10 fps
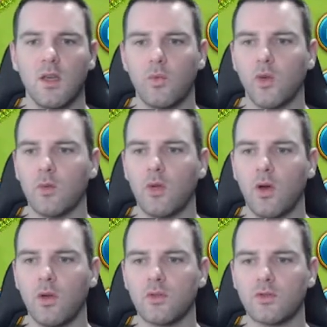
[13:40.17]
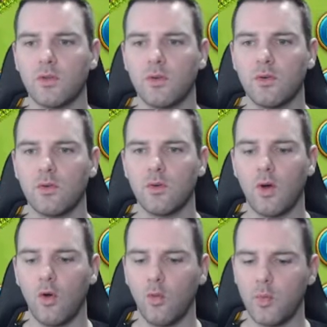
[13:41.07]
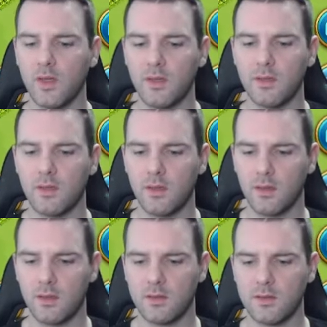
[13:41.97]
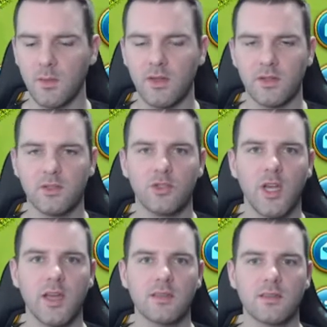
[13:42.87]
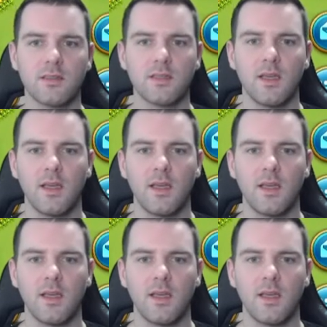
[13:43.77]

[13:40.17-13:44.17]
We will also open some other chests,